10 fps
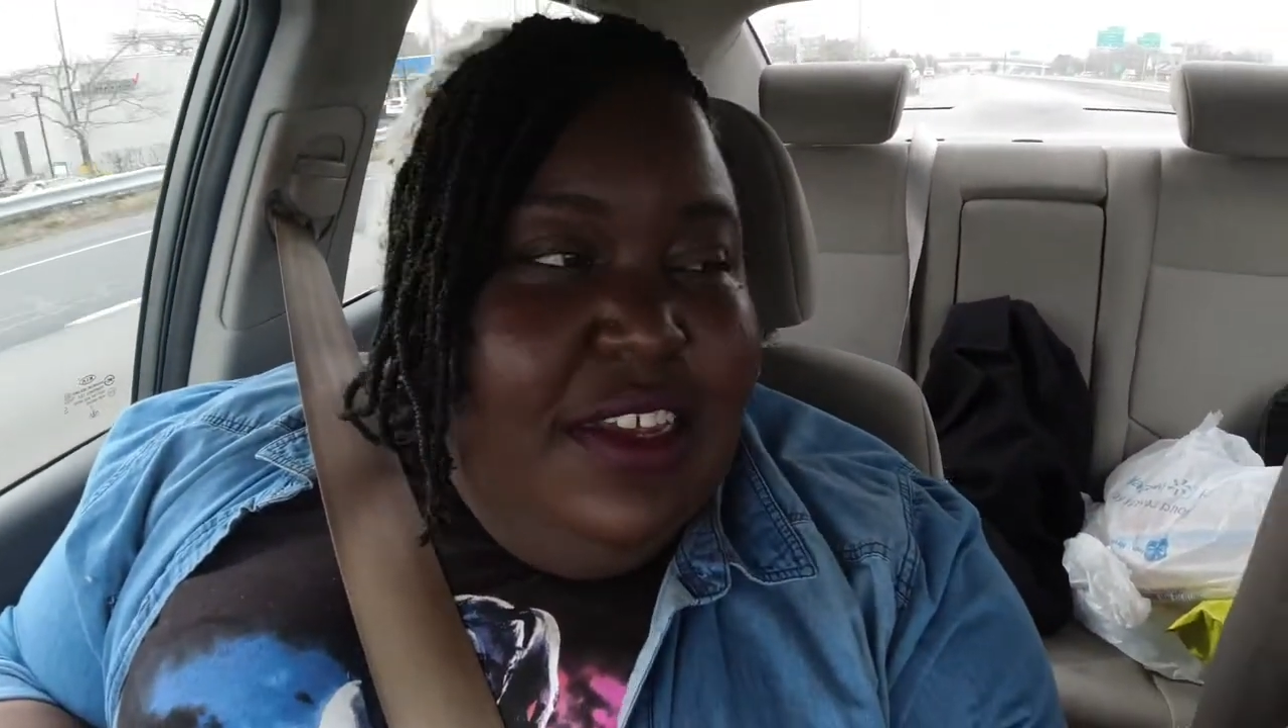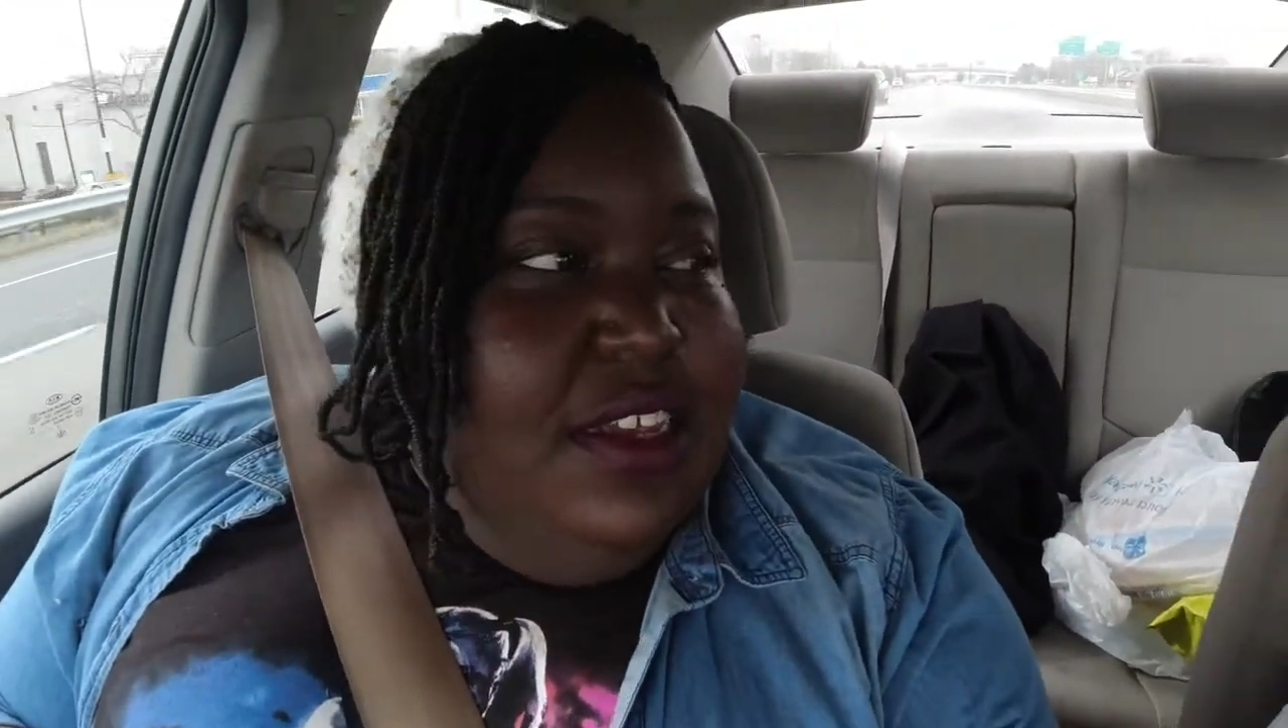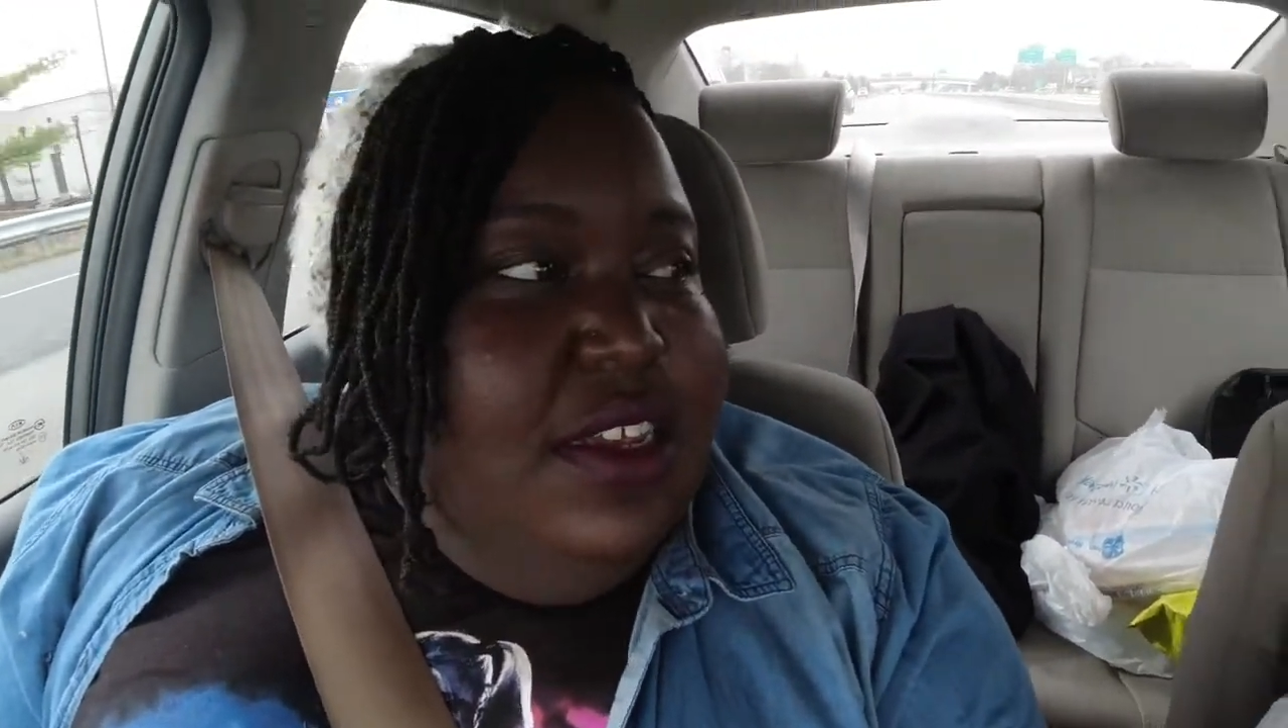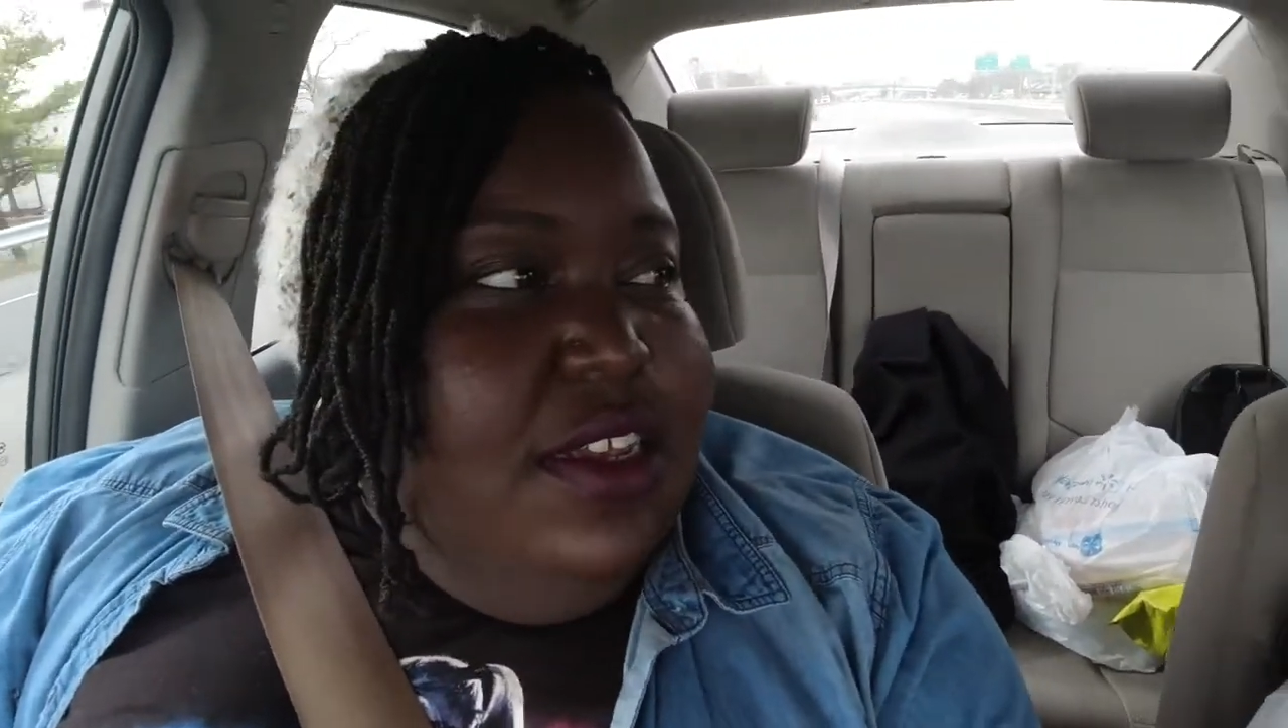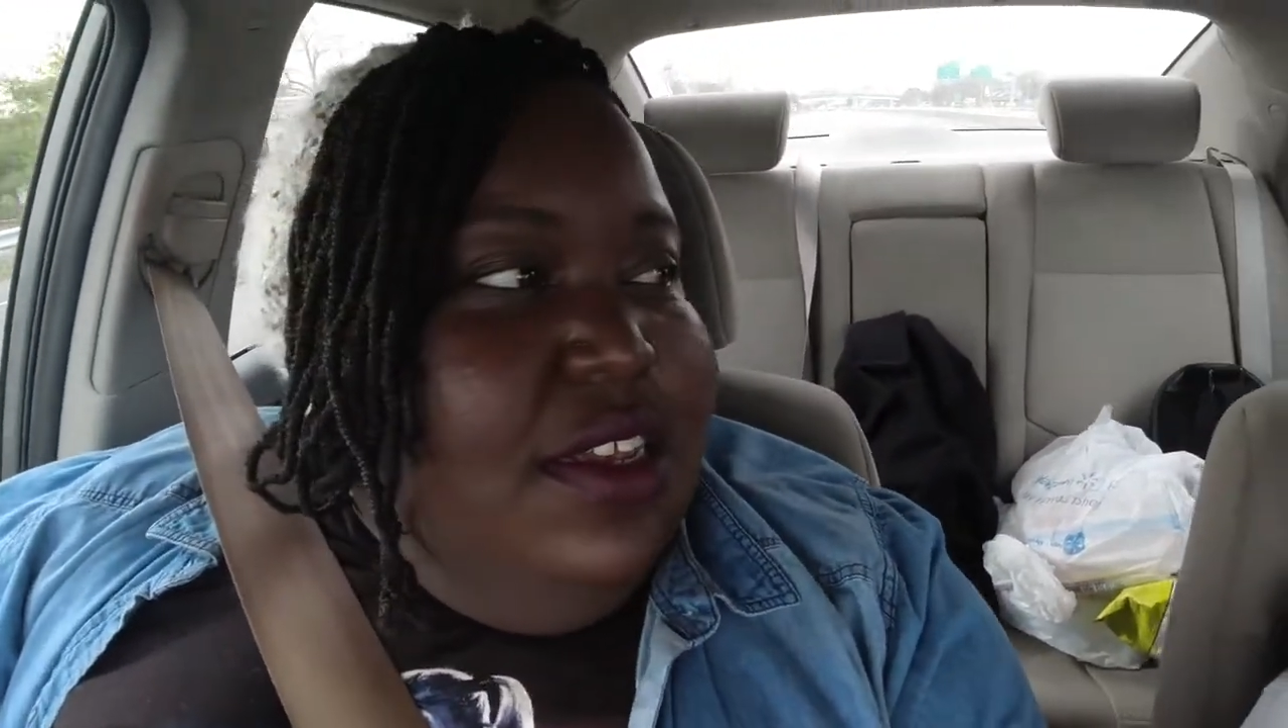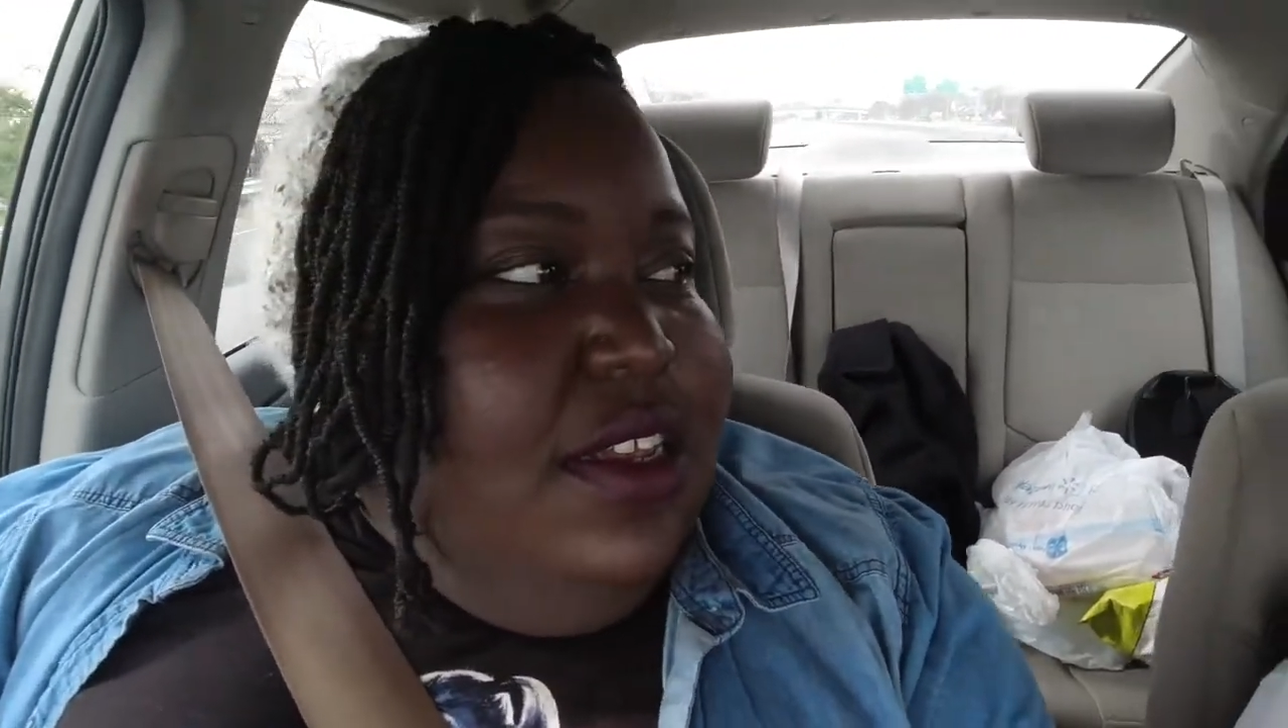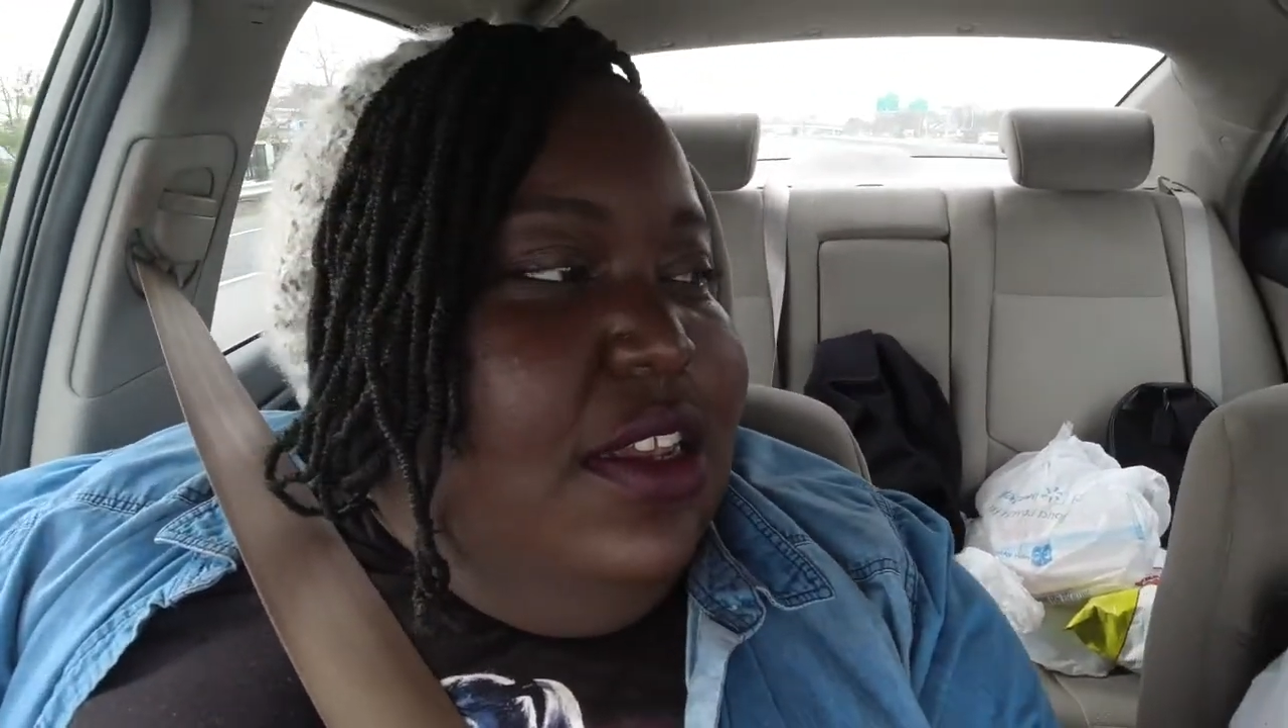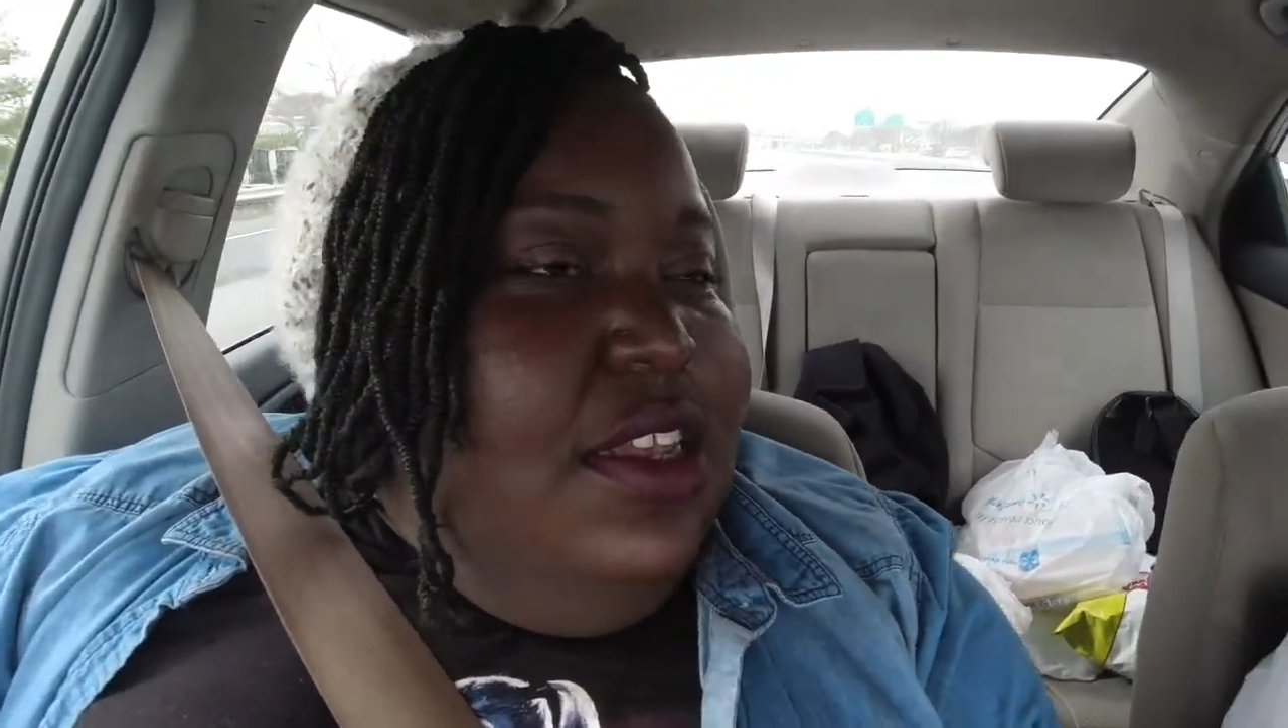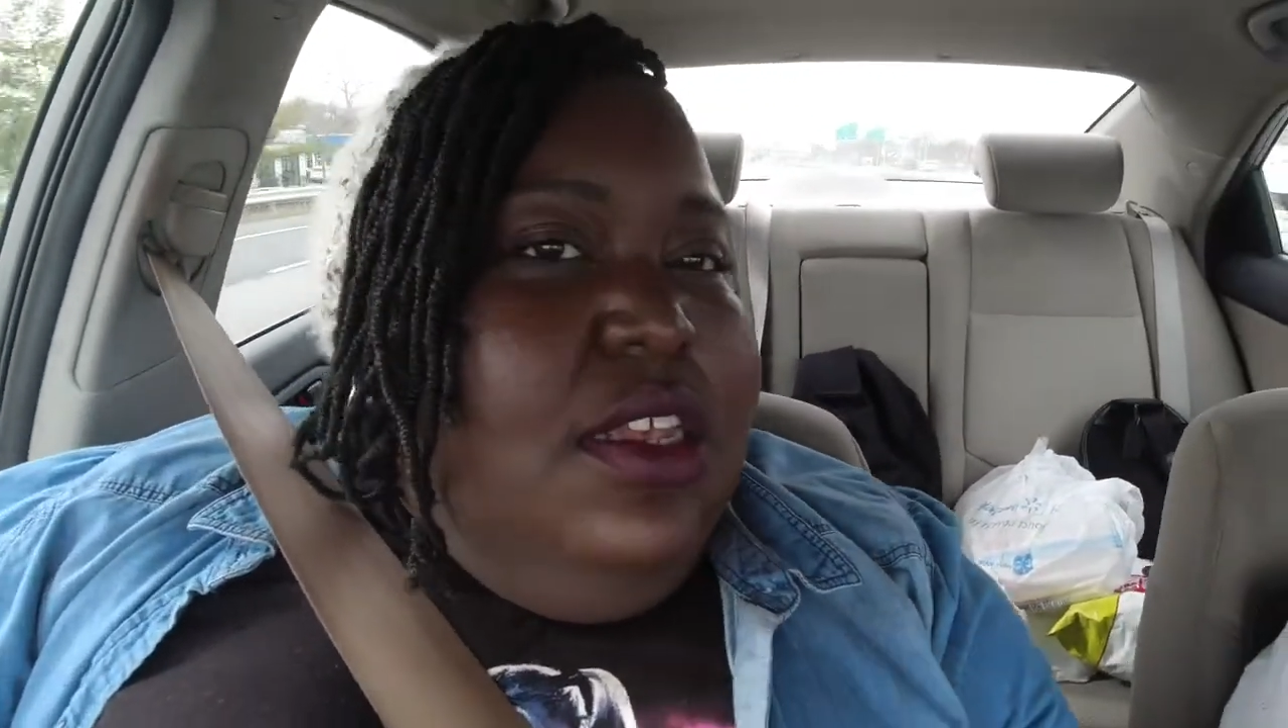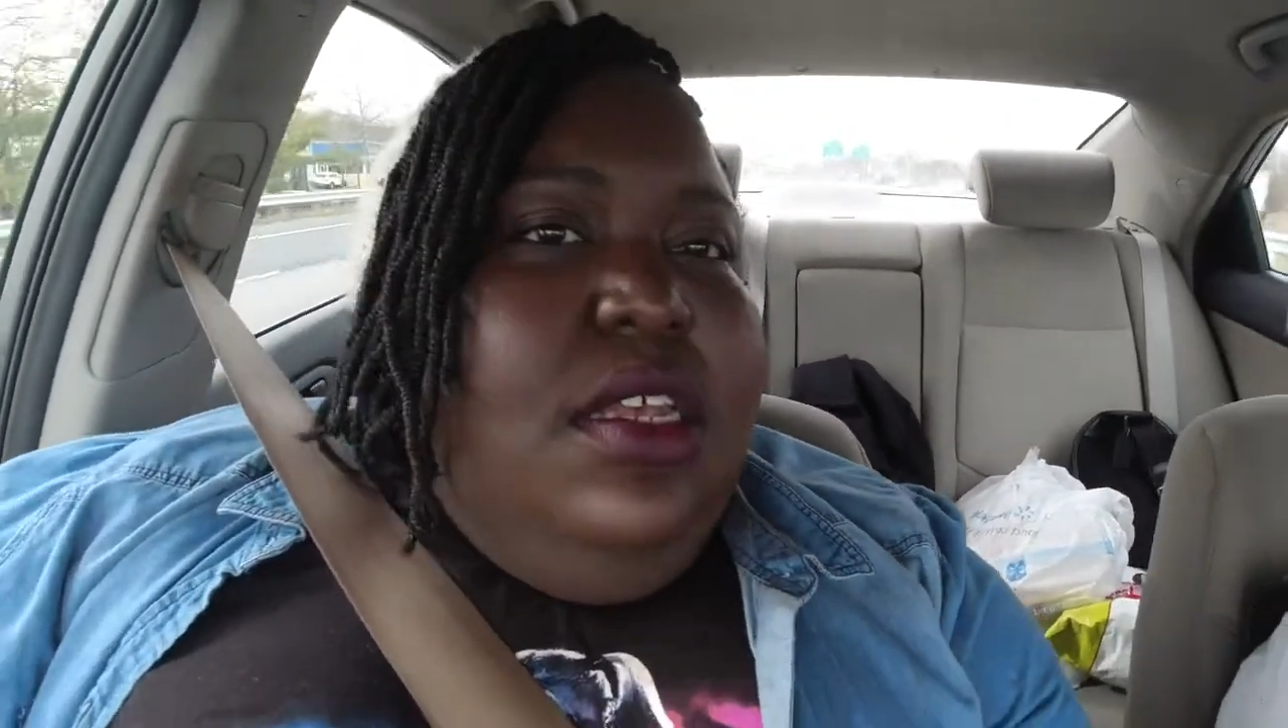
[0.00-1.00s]
normally
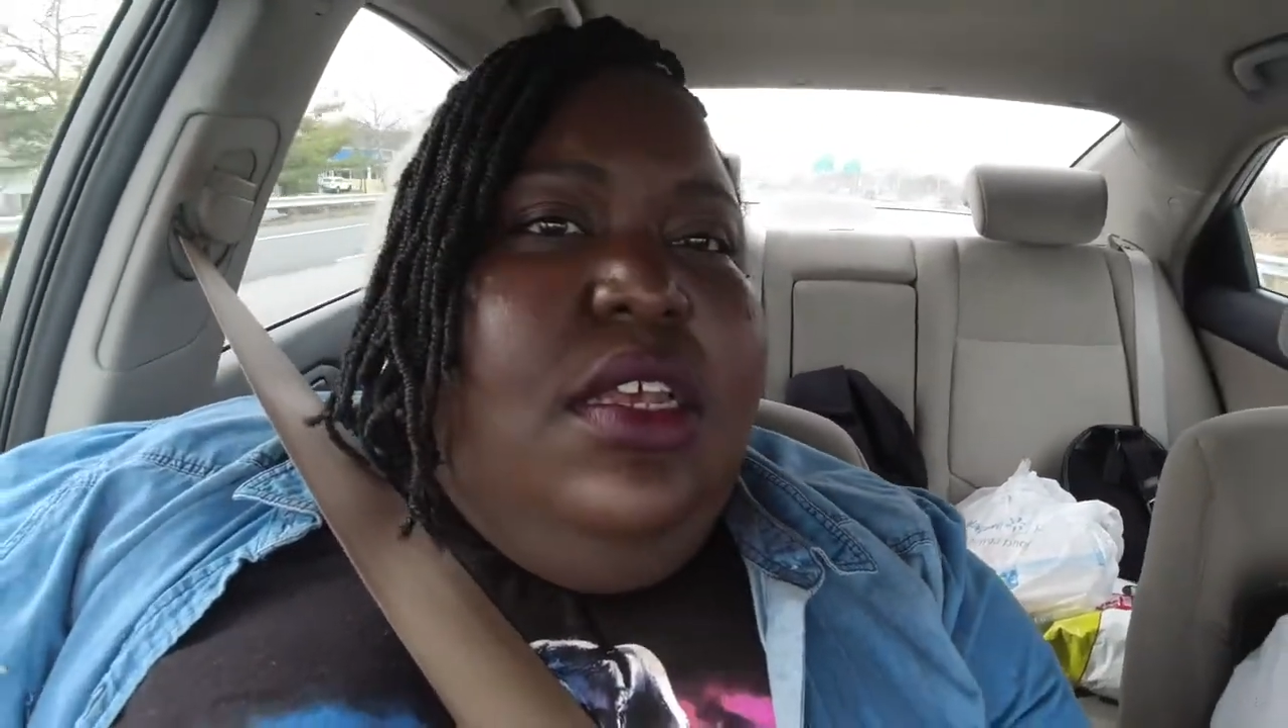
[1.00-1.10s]
sounds.